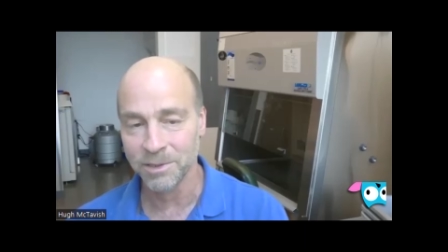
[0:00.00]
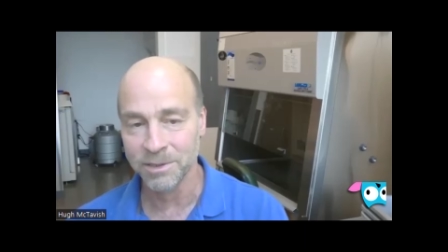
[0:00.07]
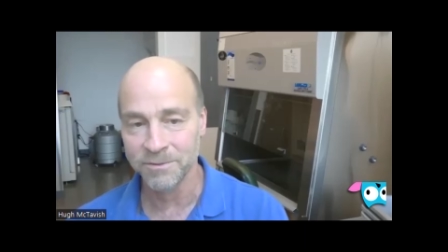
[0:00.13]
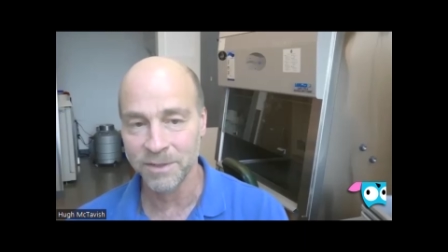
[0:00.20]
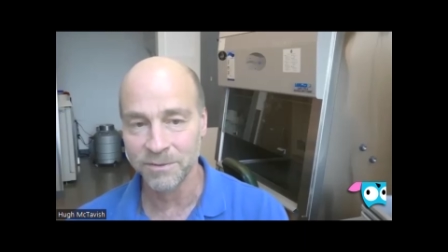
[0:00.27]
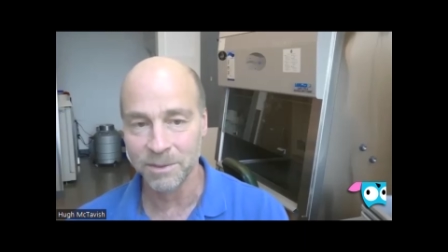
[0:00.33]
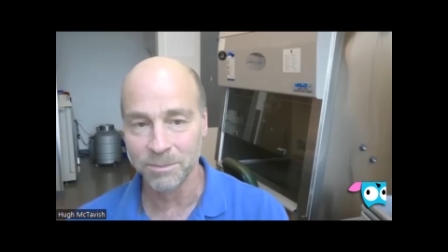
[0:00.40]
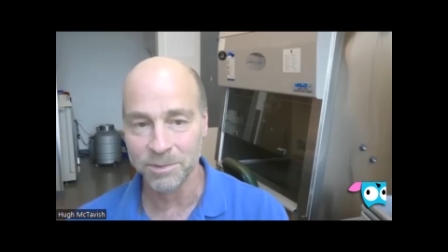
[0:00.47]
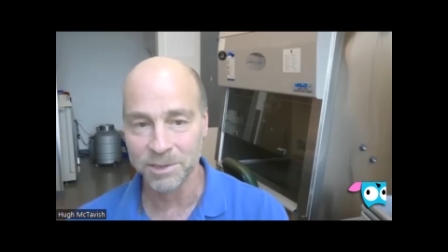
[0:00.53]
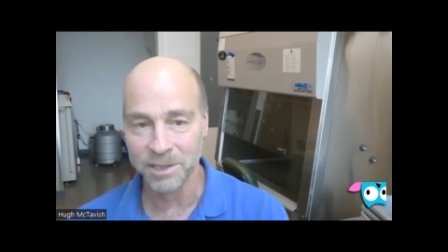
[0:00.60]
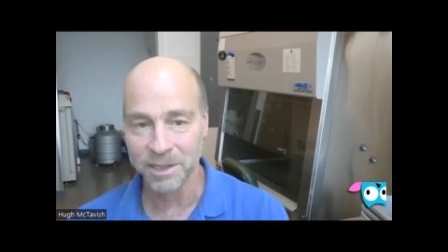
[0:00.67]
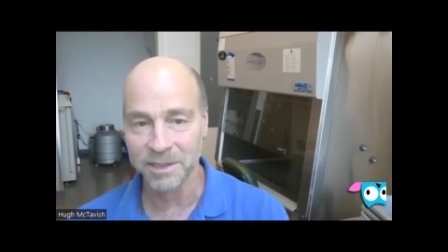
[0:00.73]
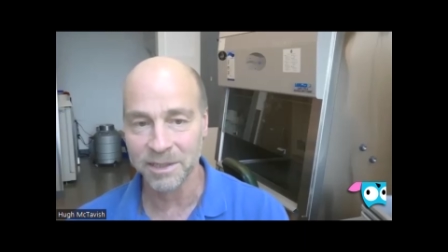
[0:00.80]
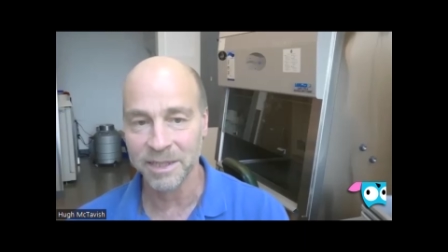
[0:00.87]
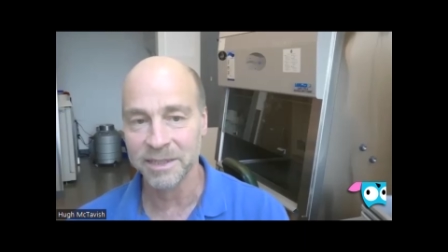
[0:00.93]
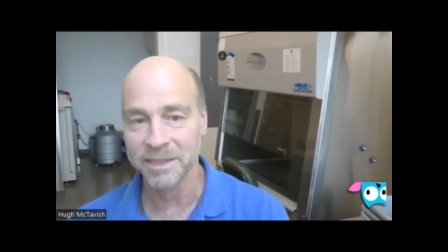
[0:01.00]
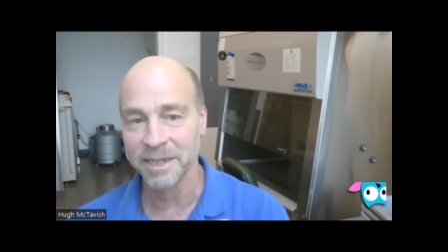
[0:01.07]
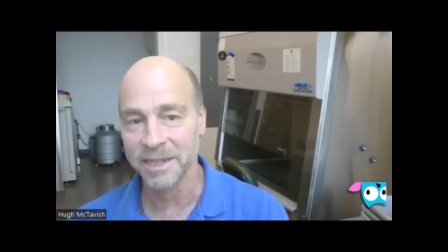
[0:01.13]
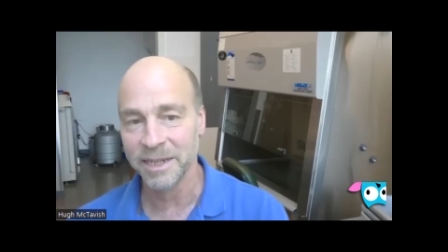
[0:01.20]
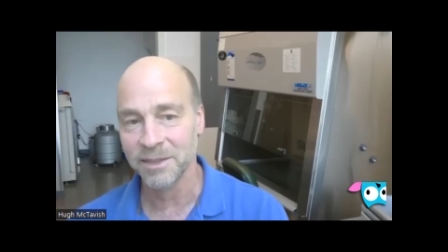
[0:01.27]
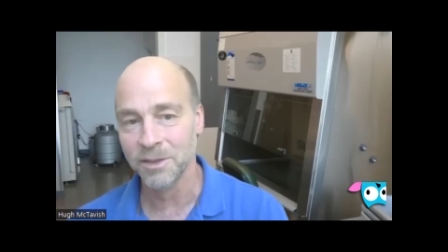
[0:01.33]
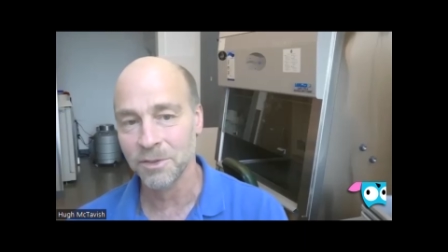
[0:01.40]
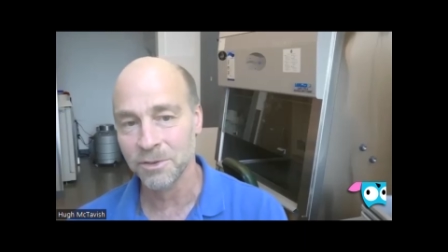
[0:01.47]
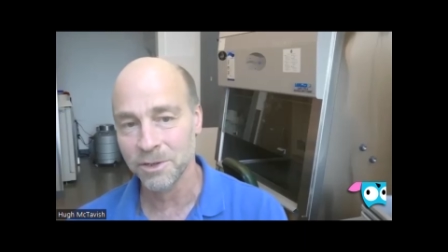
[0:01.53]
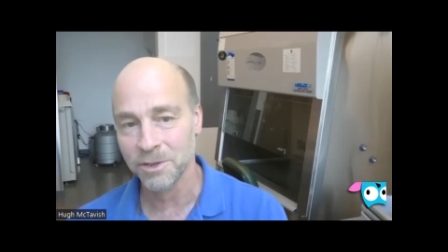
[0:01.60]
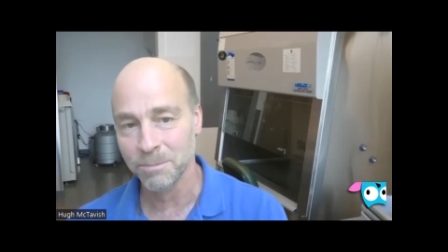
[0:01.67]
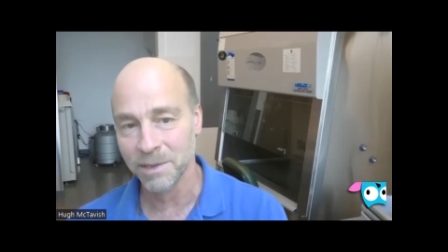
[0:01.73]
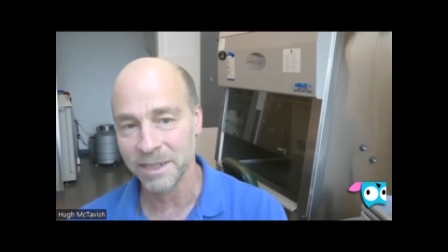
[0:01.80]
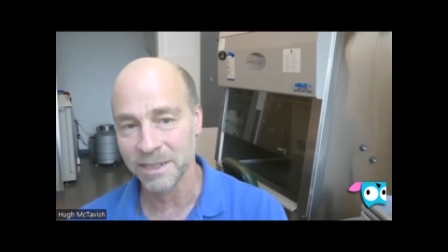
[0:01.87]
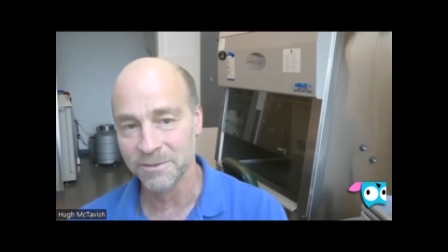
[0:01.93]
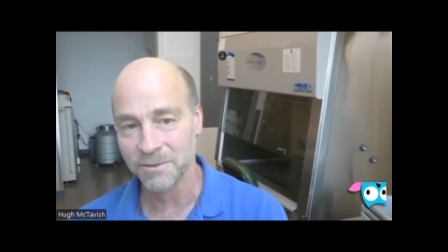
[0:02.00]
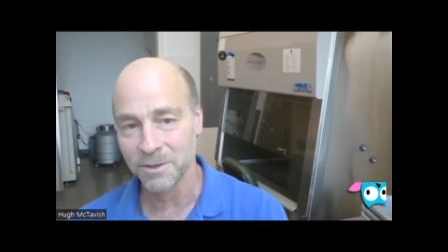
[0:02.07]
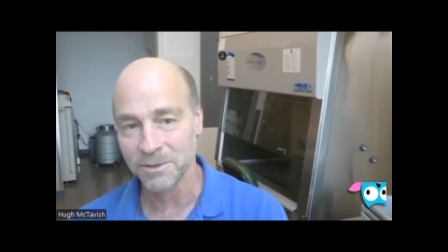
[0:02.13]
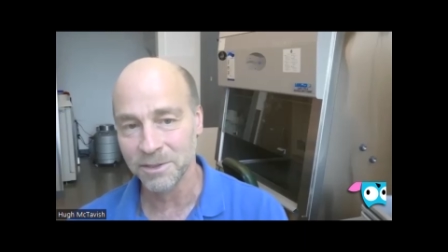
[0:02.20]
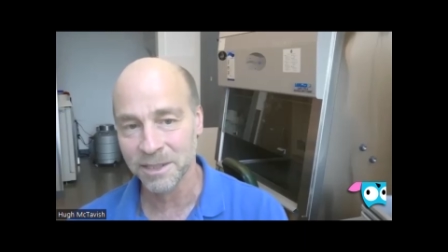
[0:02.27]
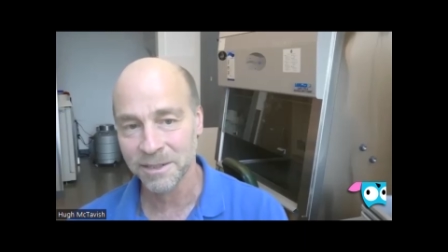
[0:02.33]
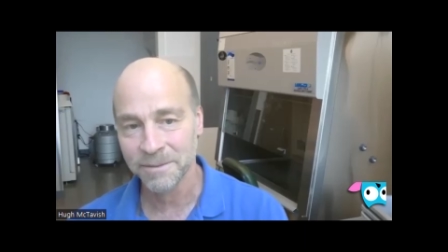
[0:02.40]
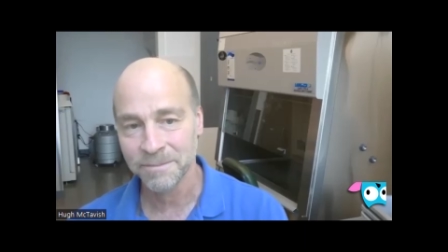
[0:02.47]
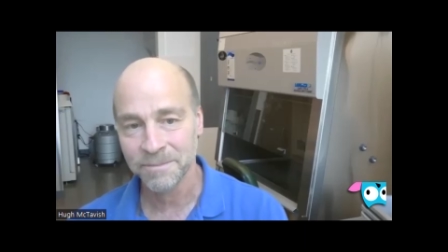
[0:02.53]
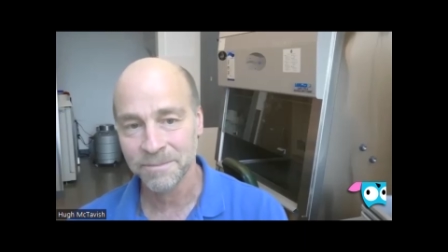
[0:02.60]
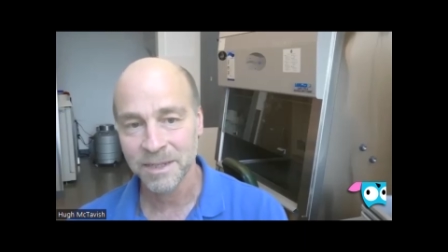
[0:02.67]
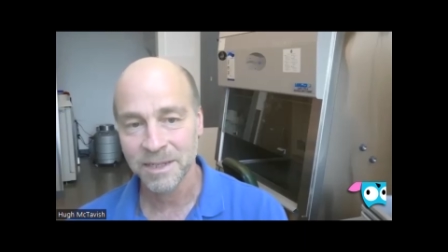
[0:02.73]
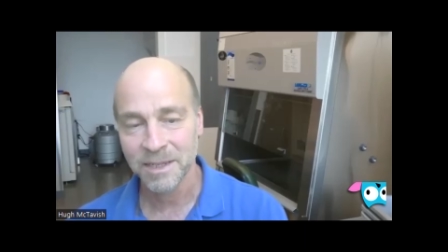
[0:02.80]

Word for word: 50 percent they then add the third place votes mm-hmm.